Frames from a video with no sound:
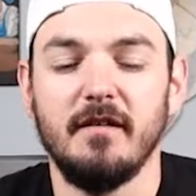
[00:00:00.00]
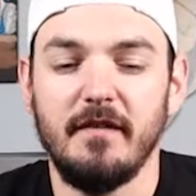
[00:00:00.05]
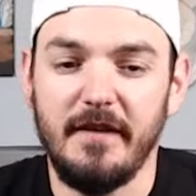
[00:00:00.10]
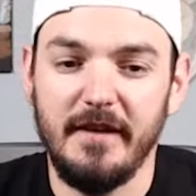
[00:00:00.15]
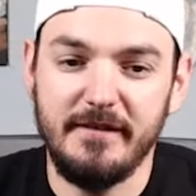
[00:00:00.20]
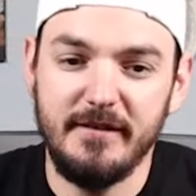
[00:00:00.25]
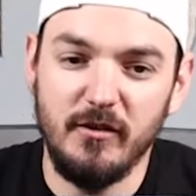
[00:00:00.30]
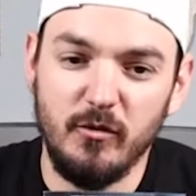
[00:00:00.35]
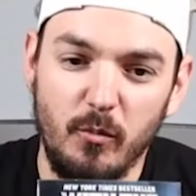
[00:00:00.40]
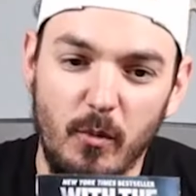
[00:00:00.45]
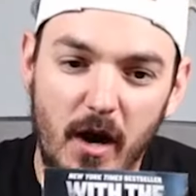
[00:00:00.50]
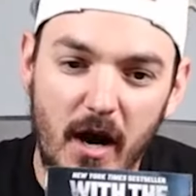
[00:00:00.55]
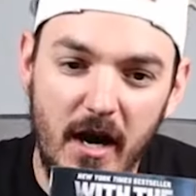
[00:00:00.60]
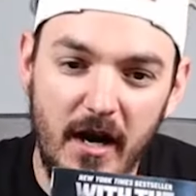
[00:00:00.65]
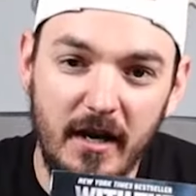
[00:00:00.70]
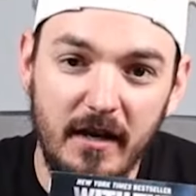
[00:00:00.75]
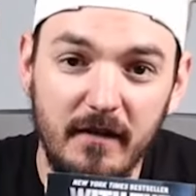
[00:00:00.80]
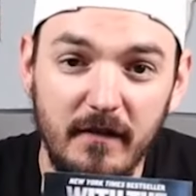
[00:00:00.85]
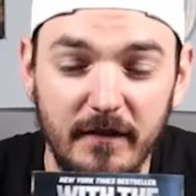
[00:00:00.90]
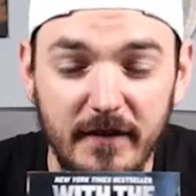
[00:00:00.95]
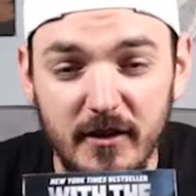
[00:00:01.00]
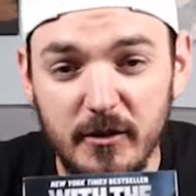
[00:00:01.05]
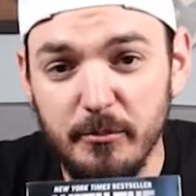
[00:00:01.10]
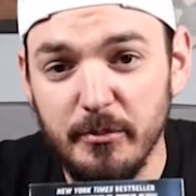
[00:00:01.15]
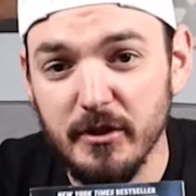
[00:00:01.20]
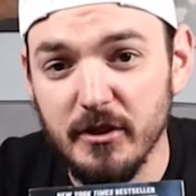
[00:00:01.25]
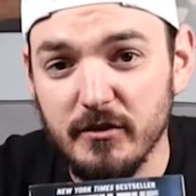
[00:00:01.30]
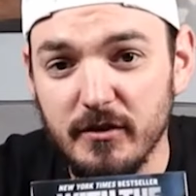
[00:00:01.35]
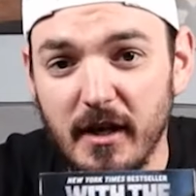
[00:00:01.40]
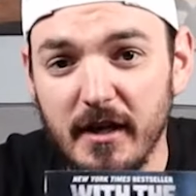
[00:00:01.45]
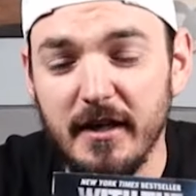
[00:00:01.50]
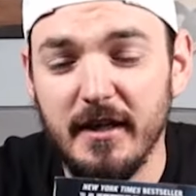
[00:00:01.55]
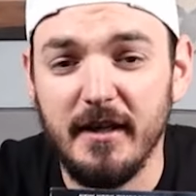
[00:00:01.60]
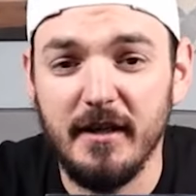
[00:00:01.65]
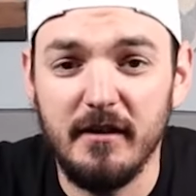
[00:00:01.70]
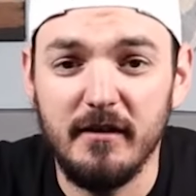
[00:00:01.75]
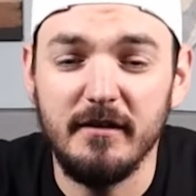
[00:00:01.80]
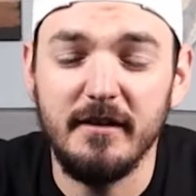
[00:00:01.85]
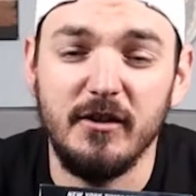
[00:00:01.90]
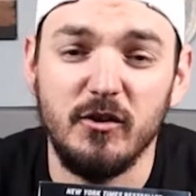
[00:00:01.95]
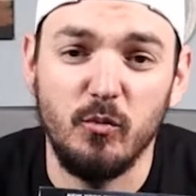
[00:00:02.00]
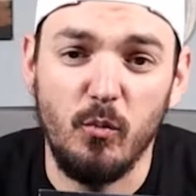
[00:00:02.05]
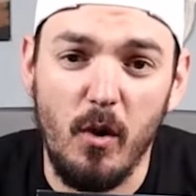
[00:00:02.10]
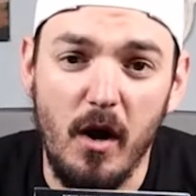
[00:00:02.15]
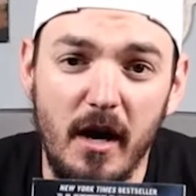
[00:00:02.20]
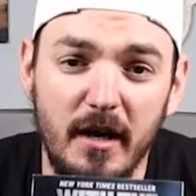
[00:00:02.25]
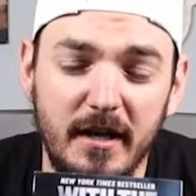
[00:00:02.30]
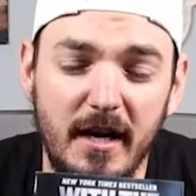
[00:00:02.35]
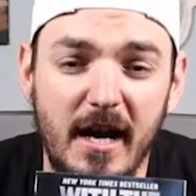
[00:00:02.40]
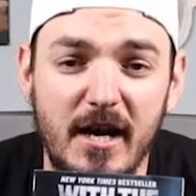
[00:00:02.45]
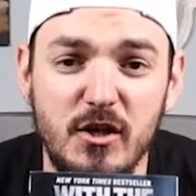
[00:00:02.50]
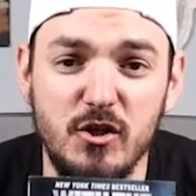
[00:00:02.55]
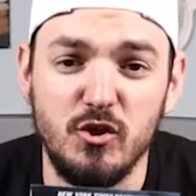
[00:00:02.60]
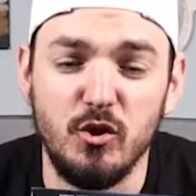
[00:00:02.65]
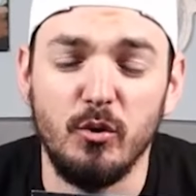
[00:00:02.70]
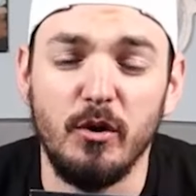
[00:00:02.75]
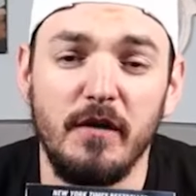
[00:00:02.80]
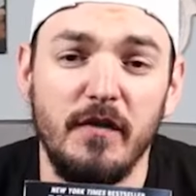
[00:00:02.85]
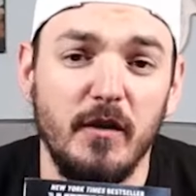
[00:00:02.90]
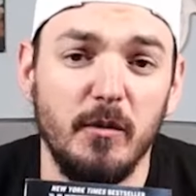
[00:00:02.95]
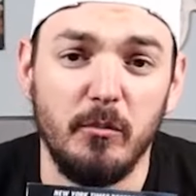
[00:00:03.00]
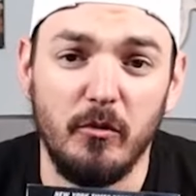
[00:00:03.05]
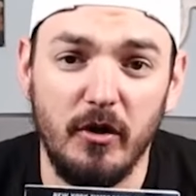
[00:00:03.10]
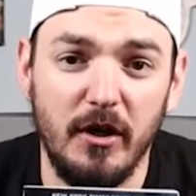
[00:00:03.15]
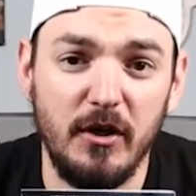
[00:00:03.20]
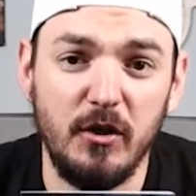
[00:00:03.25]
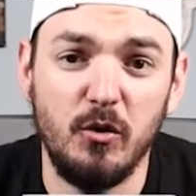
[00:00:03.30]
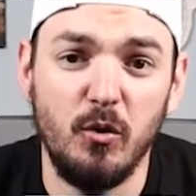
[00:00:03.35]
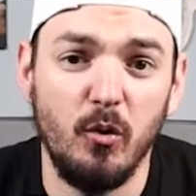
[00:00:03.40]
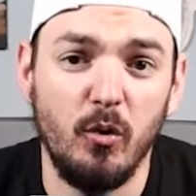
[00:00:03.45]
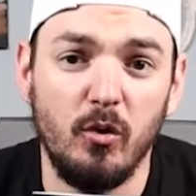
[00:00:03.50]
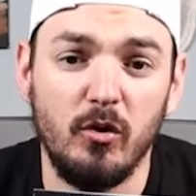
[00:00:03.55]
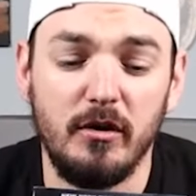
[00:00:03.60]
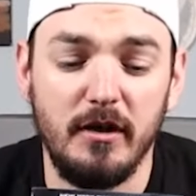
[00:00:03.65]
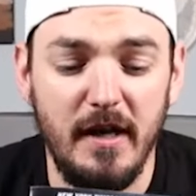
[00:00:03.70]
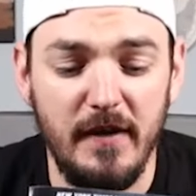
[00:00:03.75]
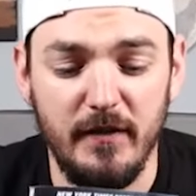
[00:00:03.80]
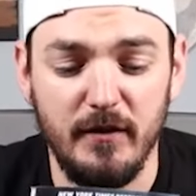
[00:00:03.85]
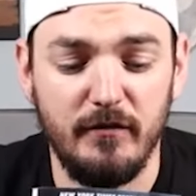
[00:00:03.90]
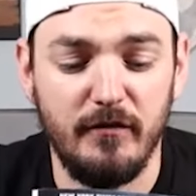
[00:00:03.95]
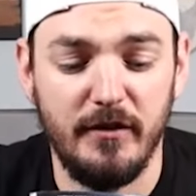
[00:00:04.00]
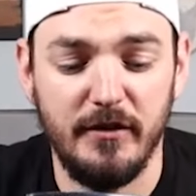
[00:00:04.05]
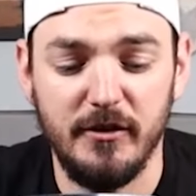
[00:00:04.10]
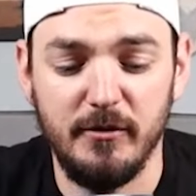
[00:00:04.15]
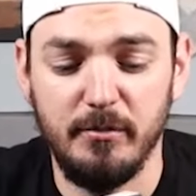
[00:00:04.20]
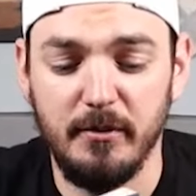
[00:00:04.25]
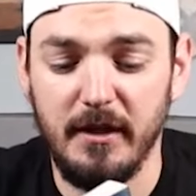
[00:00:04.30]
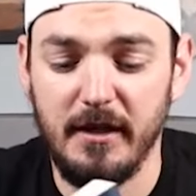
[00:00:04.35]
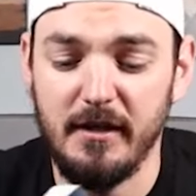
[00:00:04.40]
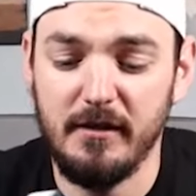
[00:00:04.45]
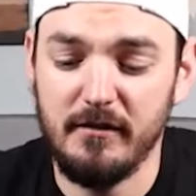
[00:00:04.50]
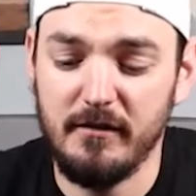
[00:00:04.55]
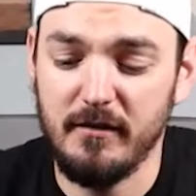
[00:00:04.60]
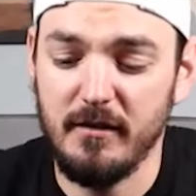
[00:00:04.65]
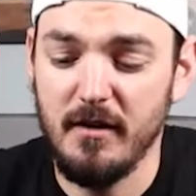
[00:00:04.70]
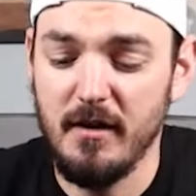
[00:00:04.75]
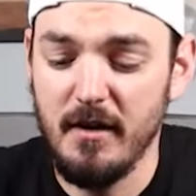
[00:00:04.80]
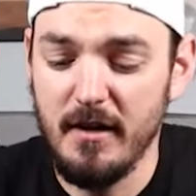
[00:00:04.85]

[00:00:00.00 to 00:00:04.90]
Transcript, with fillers: This is why this book right here is why I joined the Marine Corps in the first place.